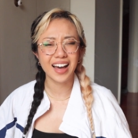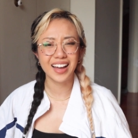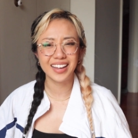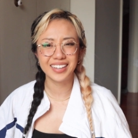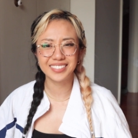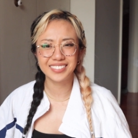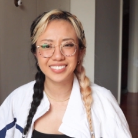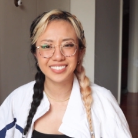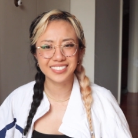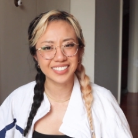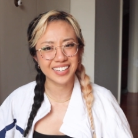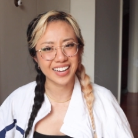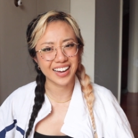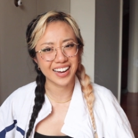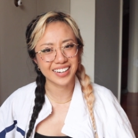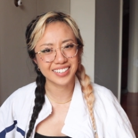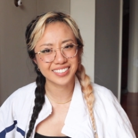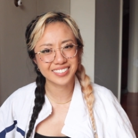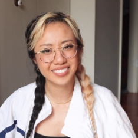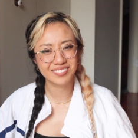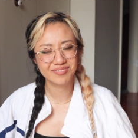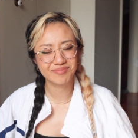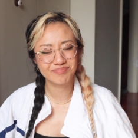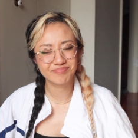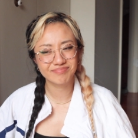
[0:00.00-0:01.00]
I, yeah.
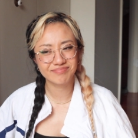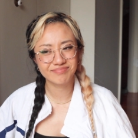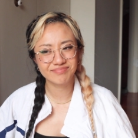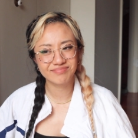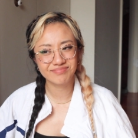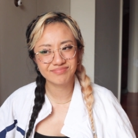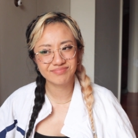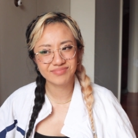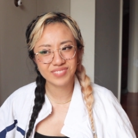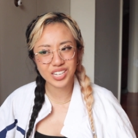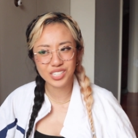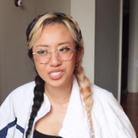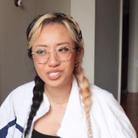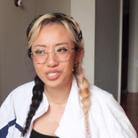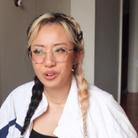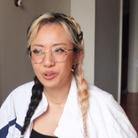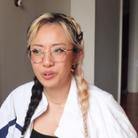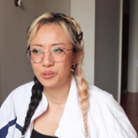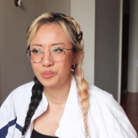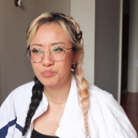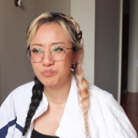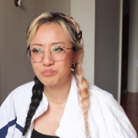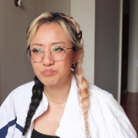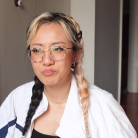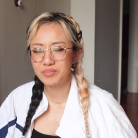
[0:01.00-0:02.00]

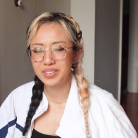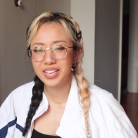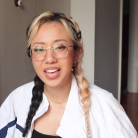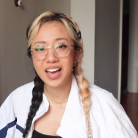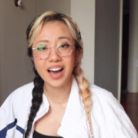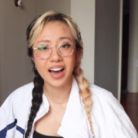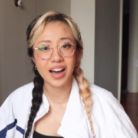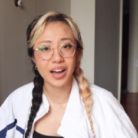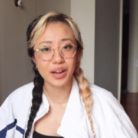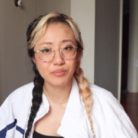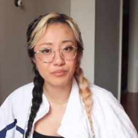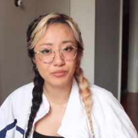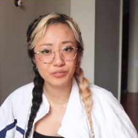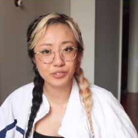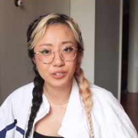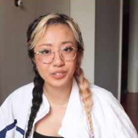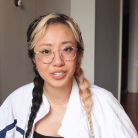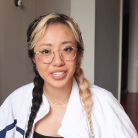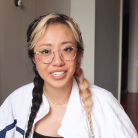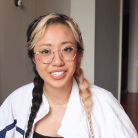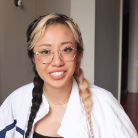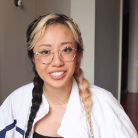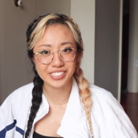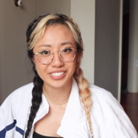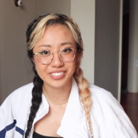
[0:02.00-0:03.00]
So yeah, I'm full
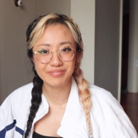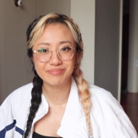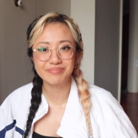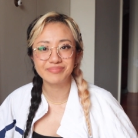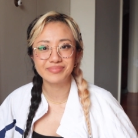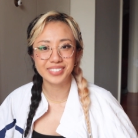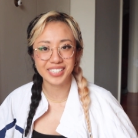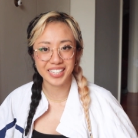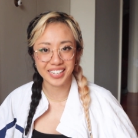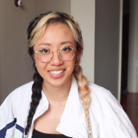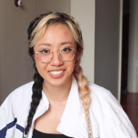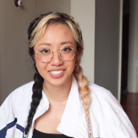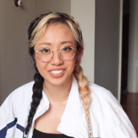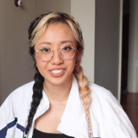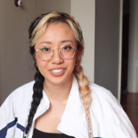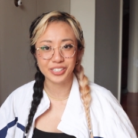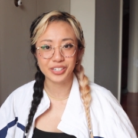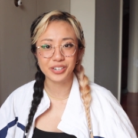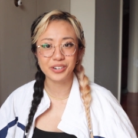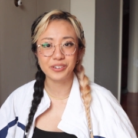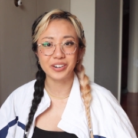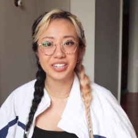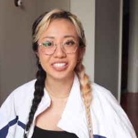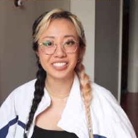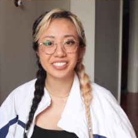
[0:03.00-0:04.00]
Asian to answer
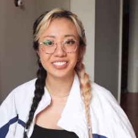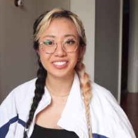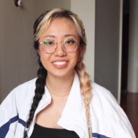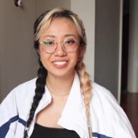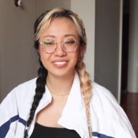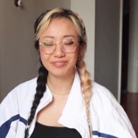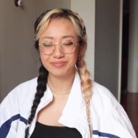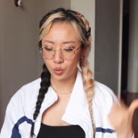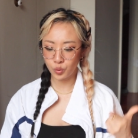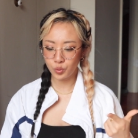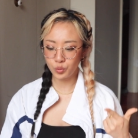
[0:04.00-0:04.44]
your question.